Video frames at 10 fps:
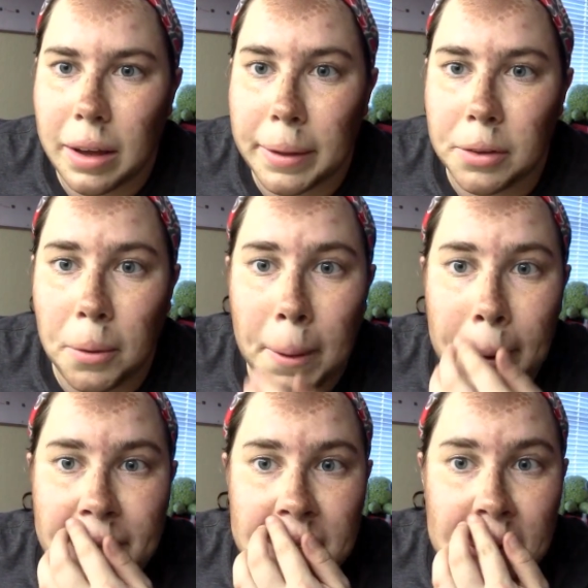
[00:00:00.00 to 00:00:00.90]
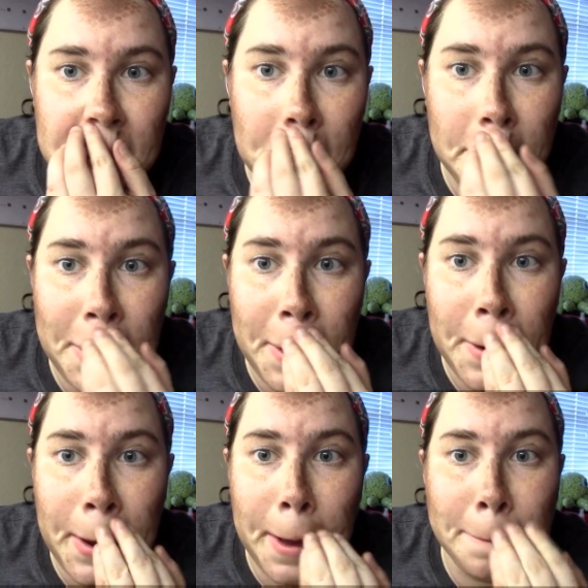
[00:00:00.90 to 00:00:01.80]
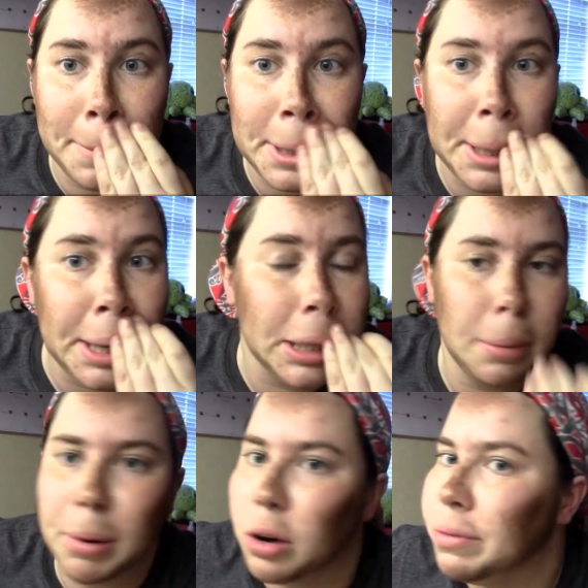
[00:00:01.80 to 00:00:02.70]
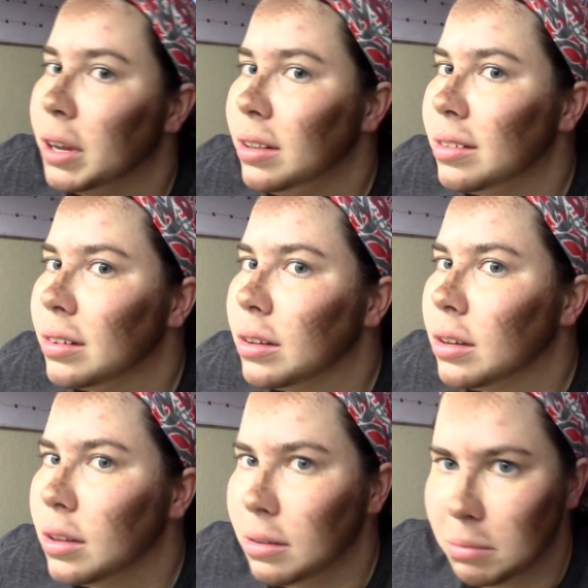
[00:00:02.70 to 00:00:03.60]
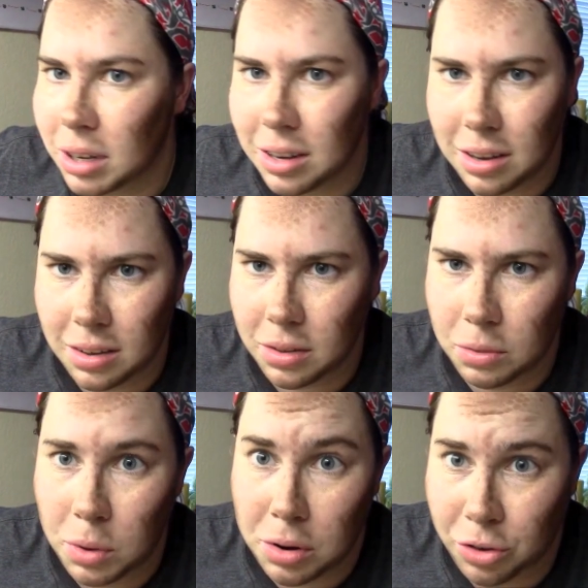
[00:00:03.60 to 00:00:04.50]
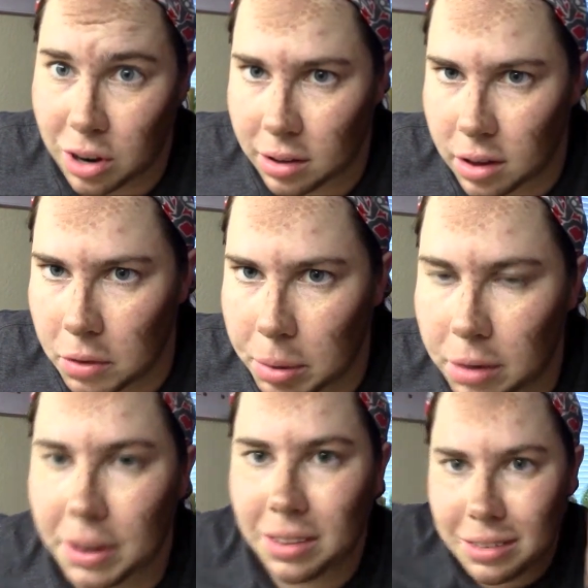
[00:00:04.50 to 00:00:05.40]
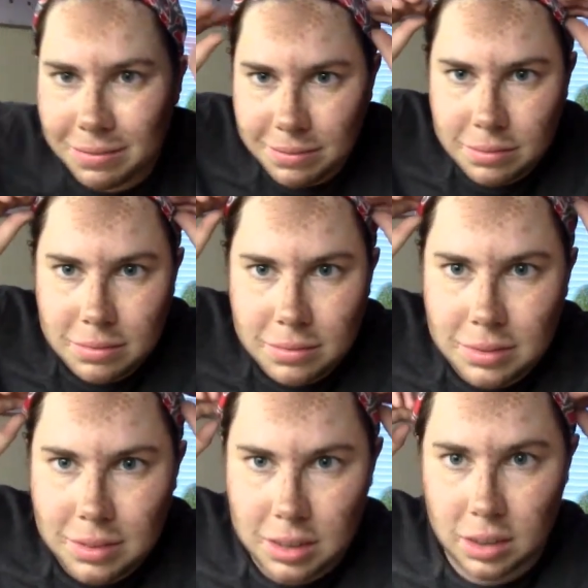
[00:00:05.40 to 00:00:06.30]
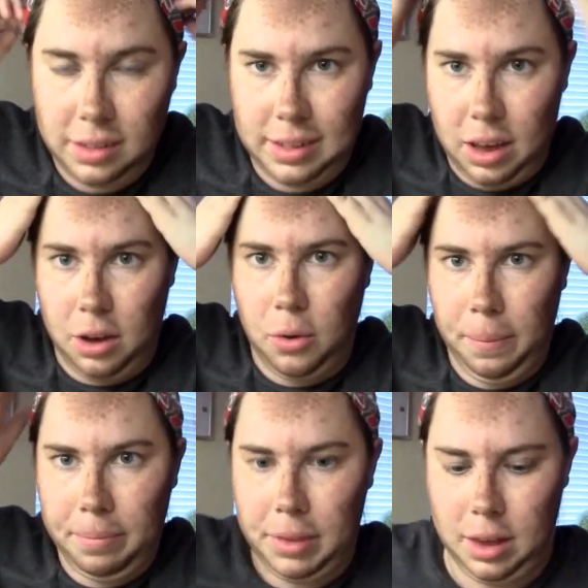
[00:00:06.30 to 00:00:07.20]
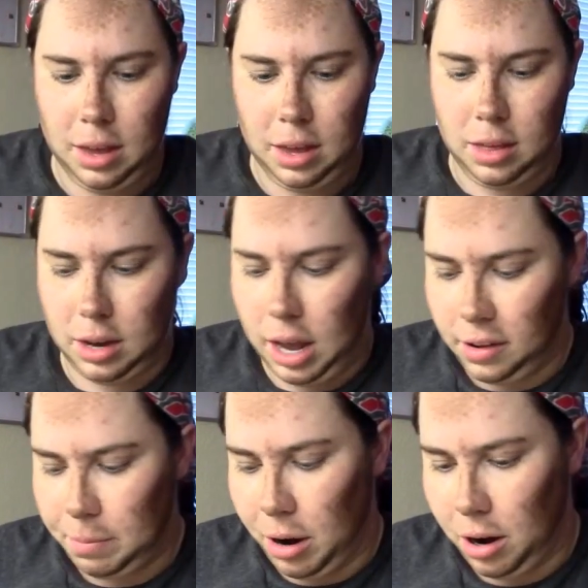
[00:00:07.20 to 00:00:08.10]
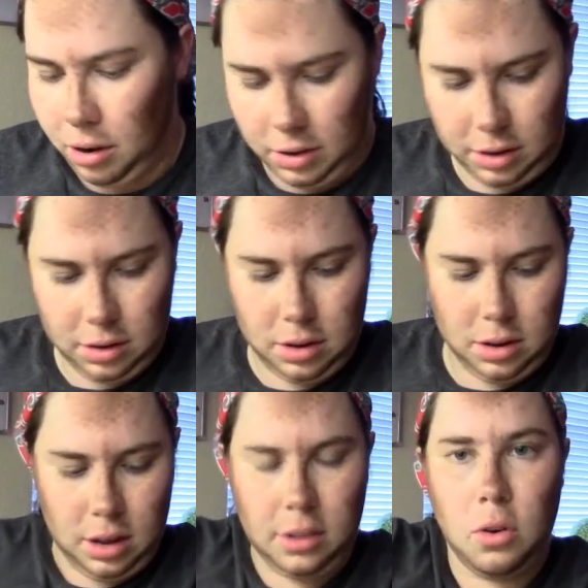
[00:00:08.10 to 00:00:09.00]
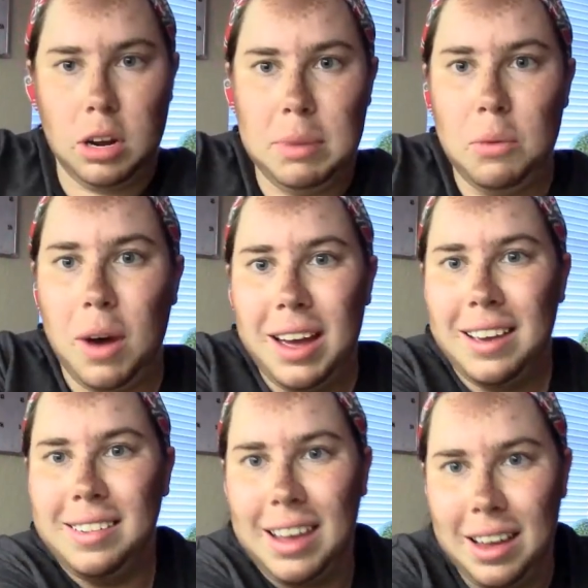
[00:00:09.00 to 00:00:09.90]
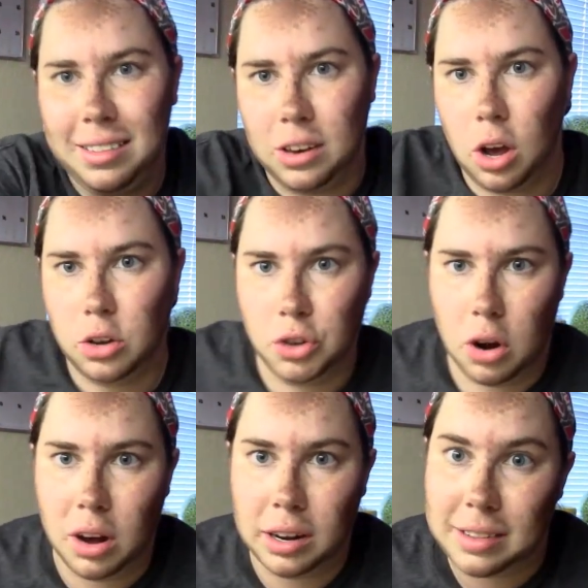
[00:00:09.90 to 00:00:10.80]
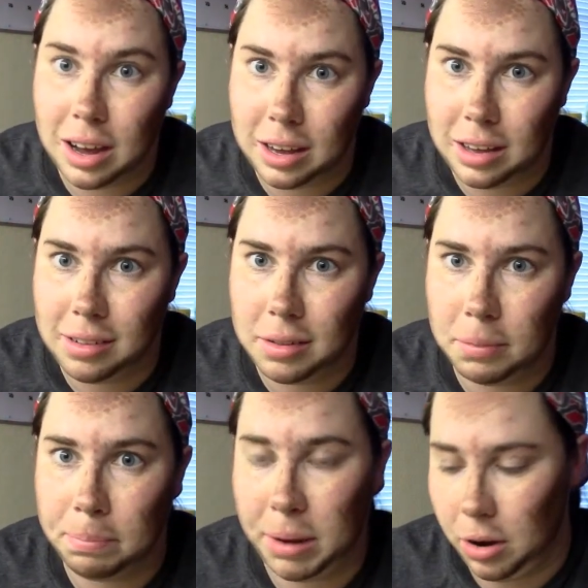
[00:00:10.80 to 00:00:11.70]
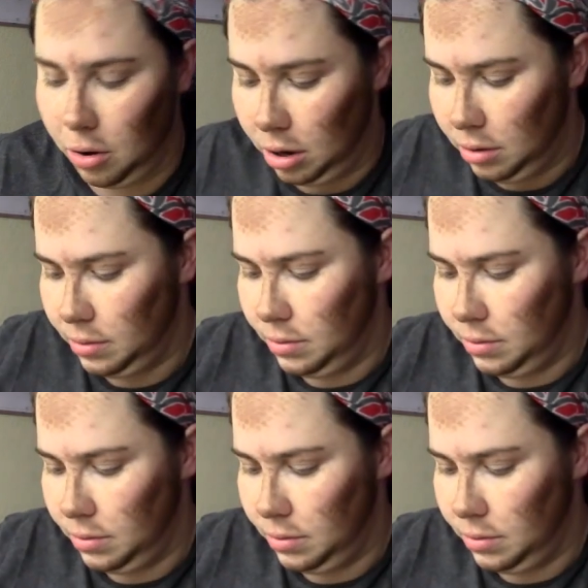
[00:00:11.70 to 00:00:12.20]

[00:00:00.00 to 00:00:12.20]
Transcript: Don't worry if it doesn't come out completely perfect because when are dragons ever perfect? So the next part is going to be why I said to not draw on Asahi's beard